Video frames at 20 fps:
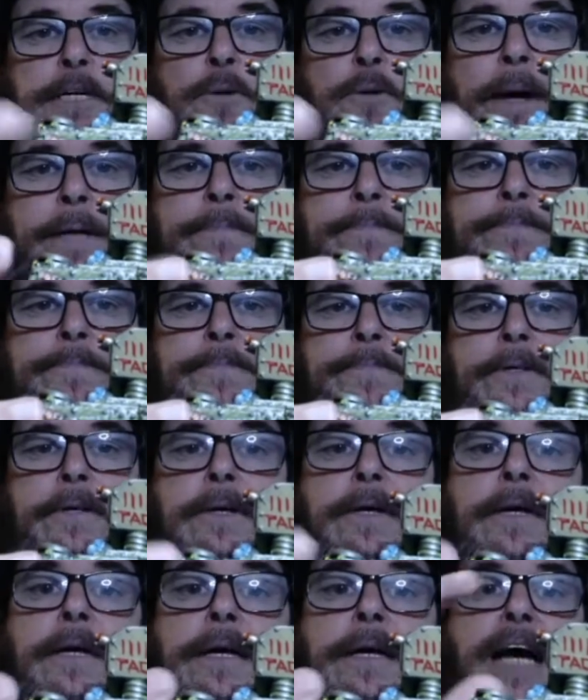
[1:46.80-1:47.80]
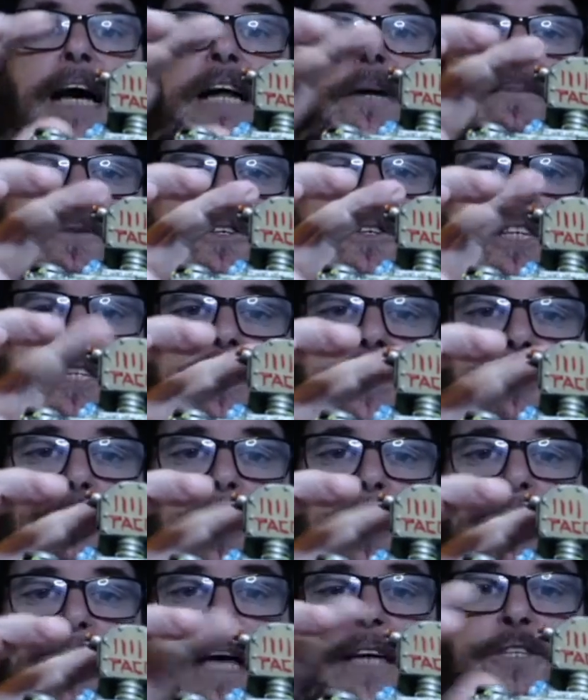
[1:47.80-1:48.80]
one, and I'm using this
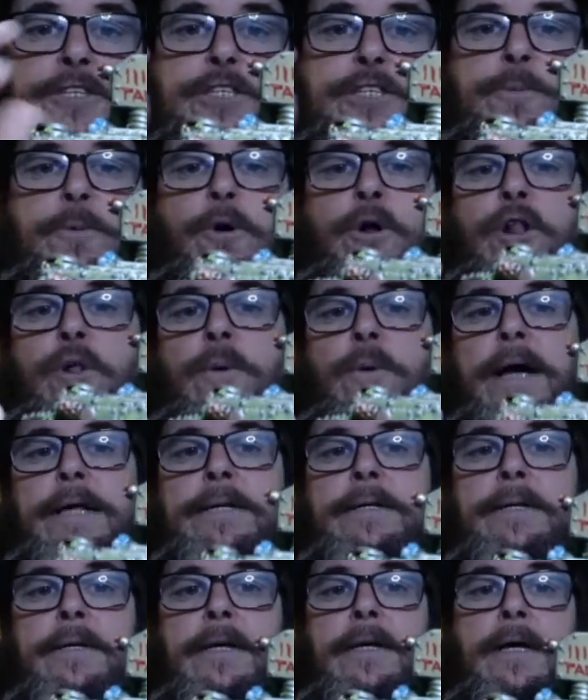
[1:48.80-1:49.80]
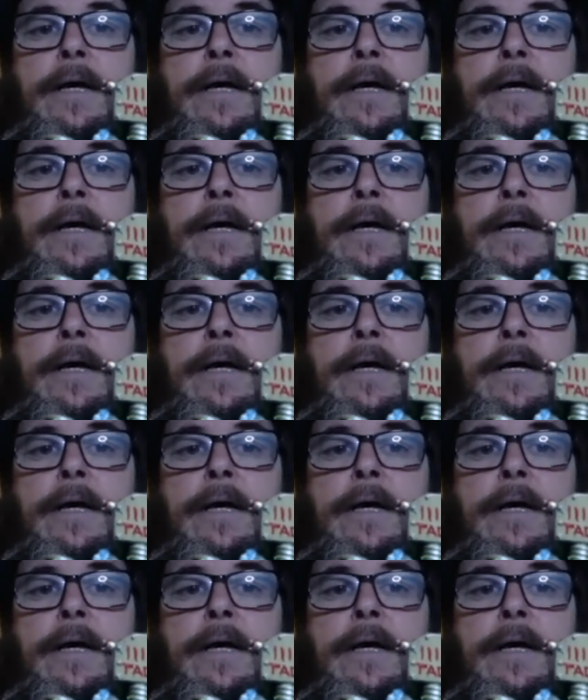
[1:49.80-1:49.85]
one as the smaller one,